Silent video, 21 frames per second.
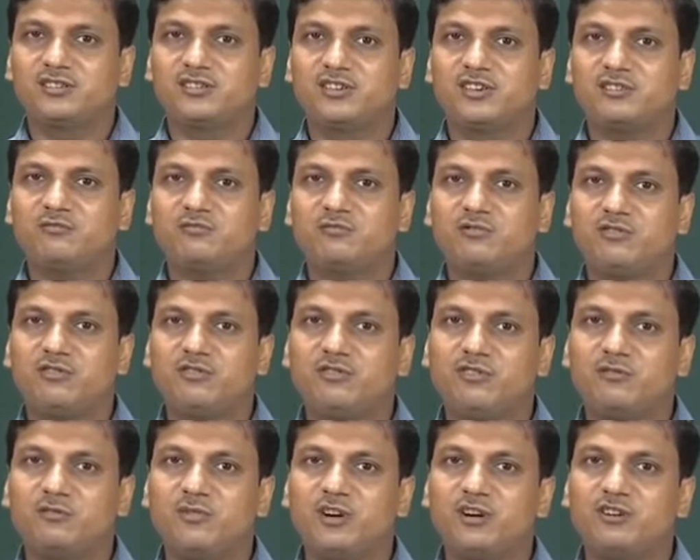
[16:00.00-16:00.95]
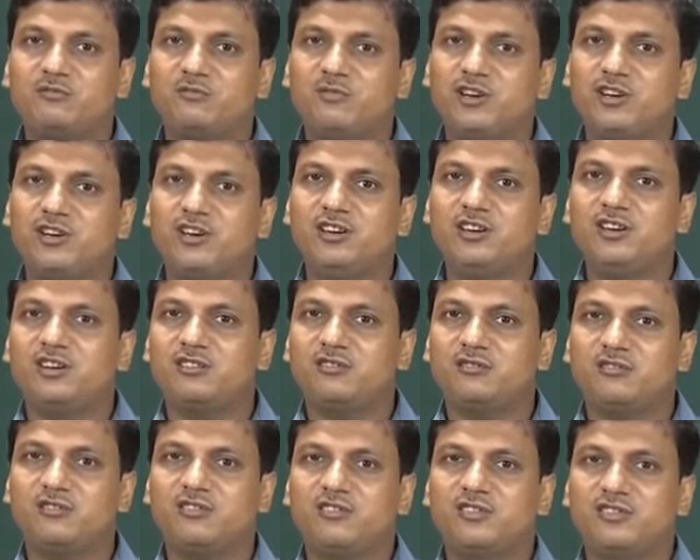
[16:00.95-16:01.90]
straightforward or may not be linear
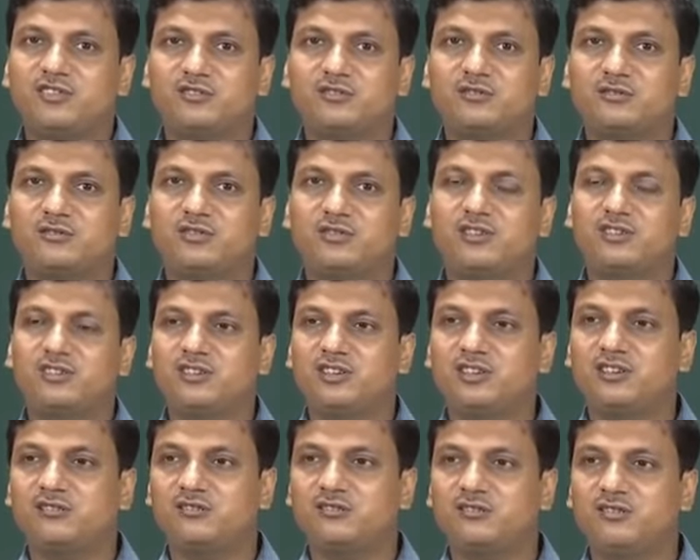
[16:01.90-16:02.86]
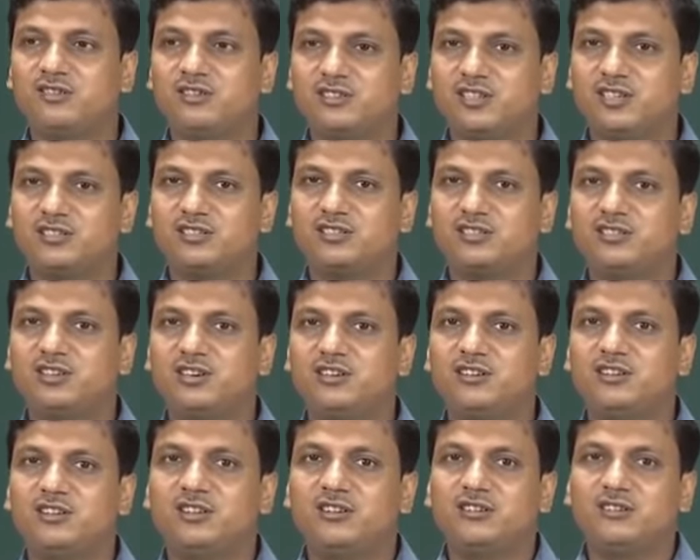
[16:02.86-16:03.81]
always. So, it is a always exists the
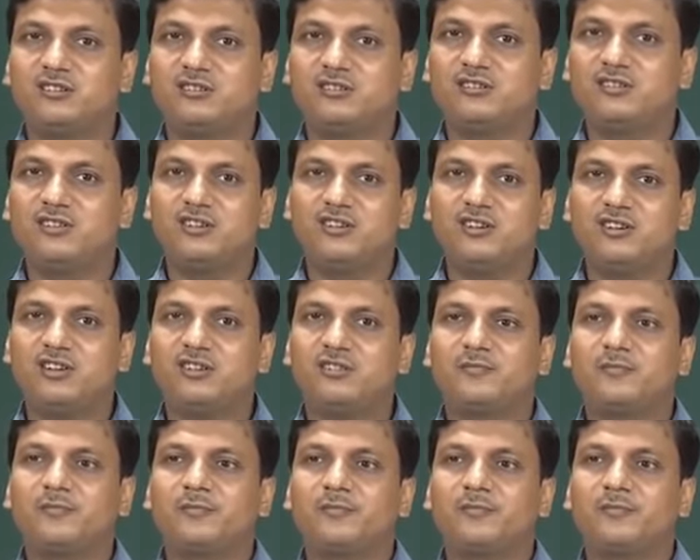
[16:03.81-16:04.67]
non-linear